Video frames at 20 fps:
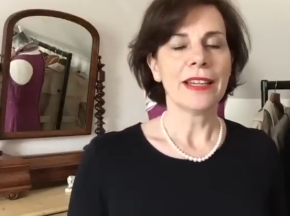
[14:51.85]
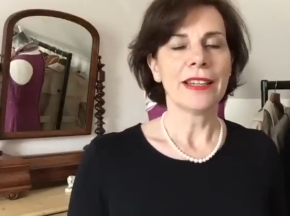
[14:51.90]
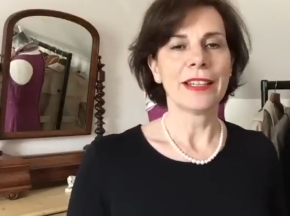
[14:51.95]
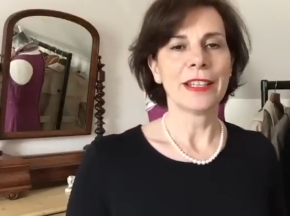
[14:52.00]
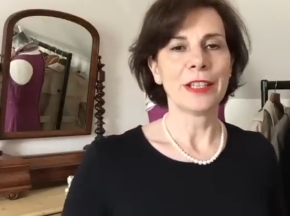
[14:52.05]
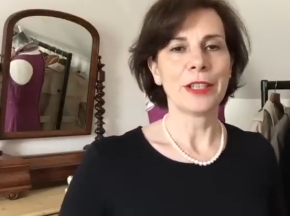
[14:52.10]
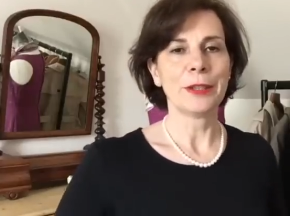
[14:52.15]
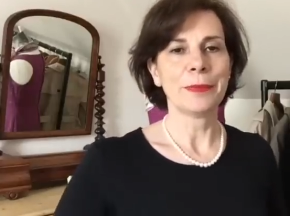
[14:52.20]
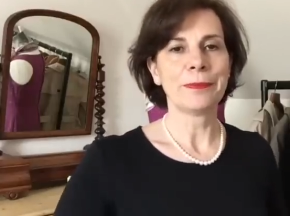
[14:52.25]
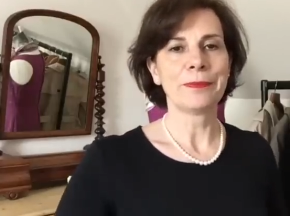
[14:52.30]

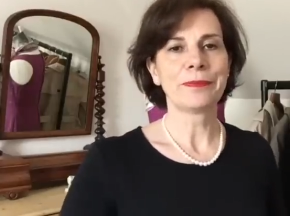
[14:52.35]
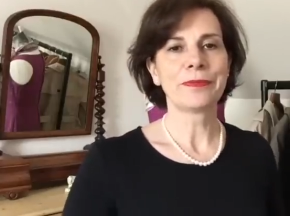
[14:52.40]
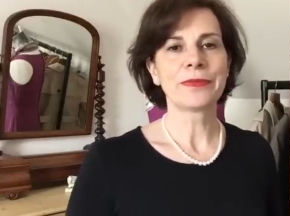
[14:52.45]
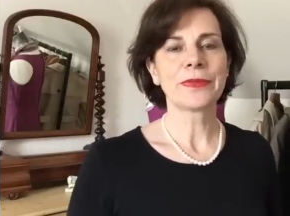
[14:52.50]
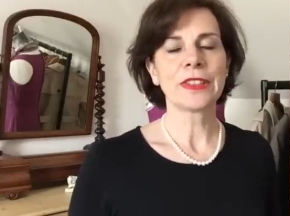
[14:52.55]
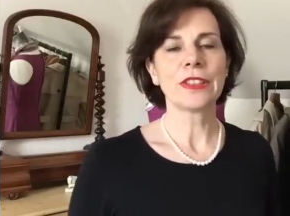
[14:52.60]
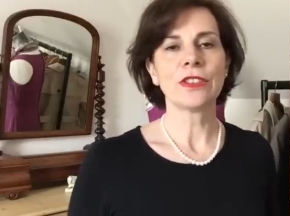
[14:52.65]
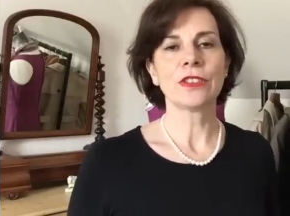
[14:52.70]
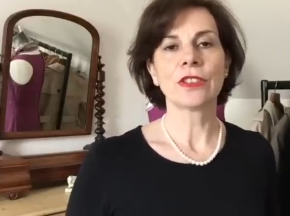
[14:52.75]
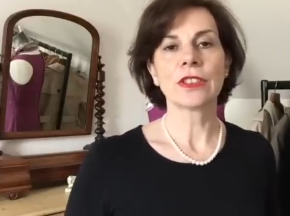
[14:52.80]

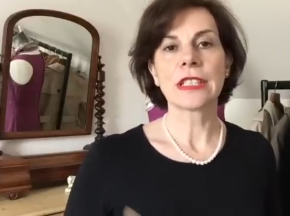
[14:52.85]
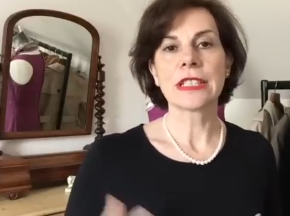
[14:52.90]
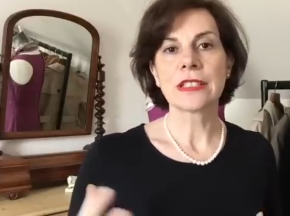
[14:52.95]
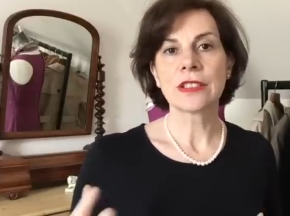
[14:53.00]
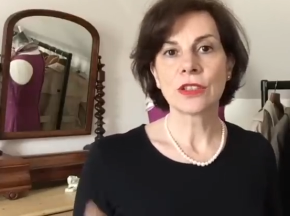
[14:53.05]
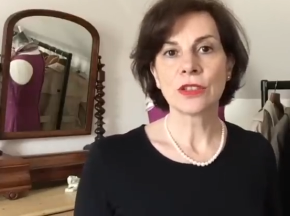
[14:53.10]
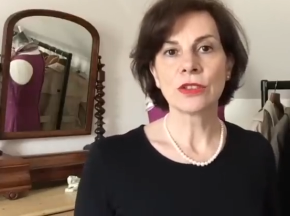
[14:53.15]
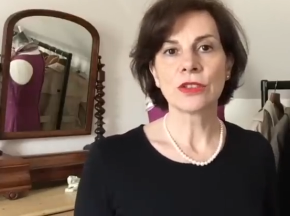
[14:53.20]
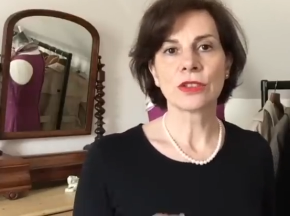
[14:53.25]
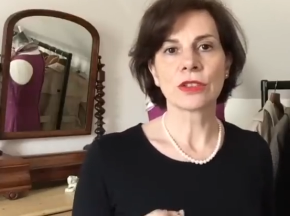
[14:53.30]
Um, you know, it's
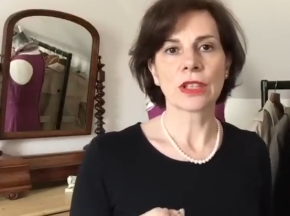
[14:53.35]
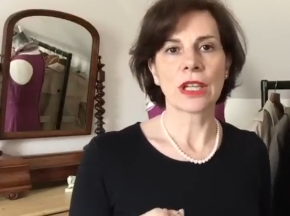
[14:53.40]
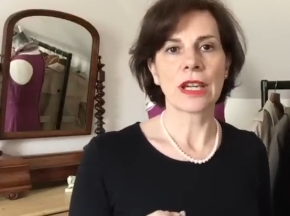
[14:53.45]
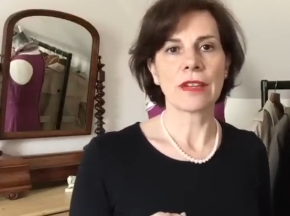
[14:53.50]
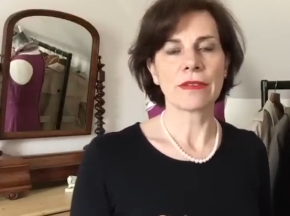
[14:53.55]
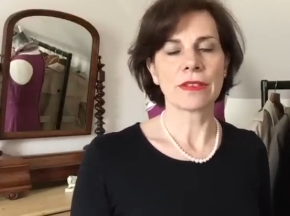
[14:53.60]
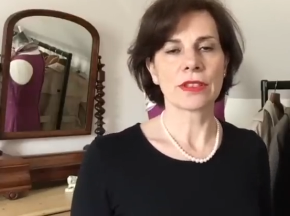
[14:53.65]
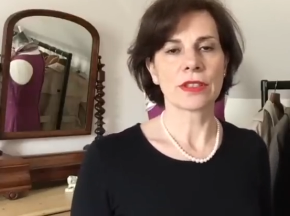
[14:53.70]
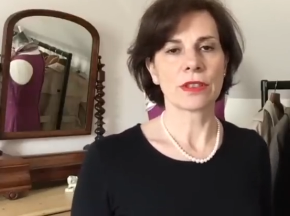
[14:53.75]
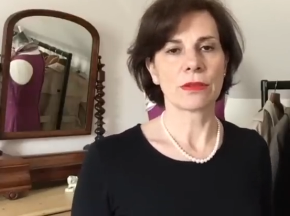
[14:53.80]
good to
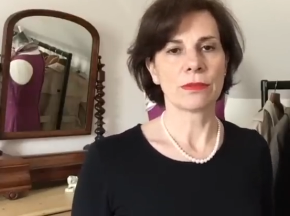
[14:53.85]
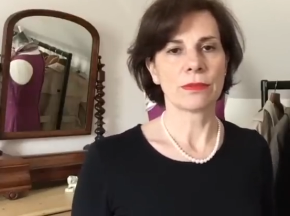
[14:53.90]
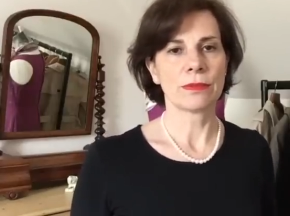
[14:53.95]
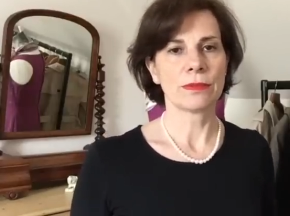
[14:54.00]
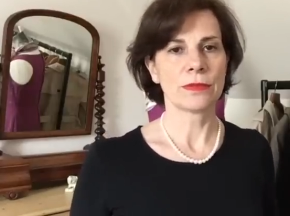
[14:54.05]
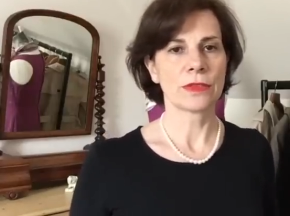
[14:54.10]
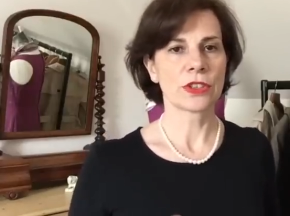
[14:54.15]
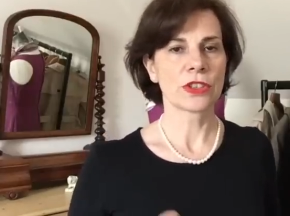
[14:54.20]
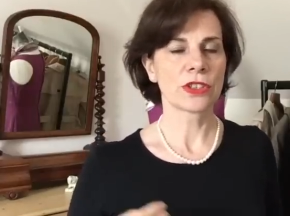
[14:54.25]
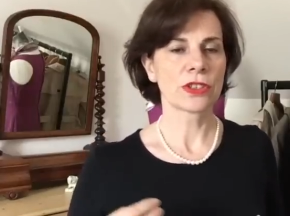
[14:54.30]
have
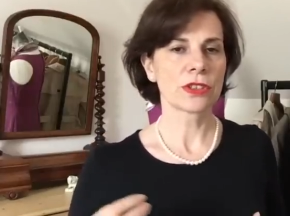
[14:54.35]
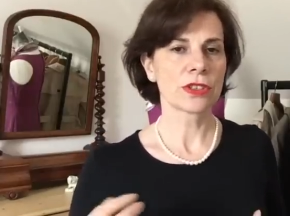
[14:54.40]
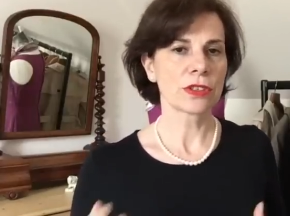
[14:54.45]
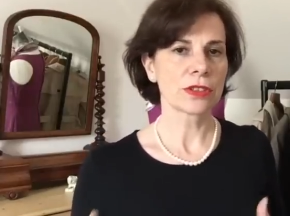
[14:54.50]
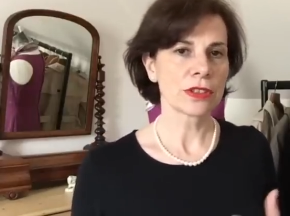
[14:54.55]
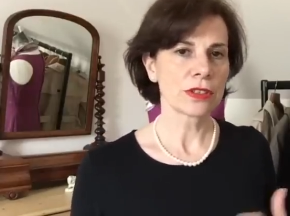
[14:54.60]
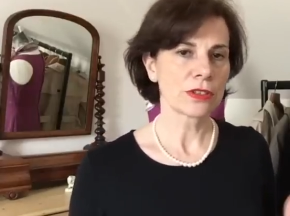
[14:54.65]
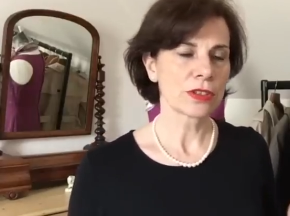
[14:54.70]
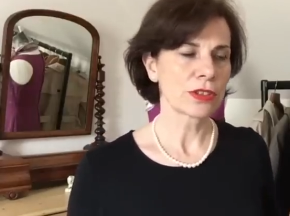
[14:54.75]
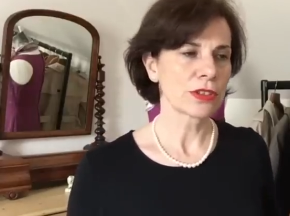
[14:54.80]
some, some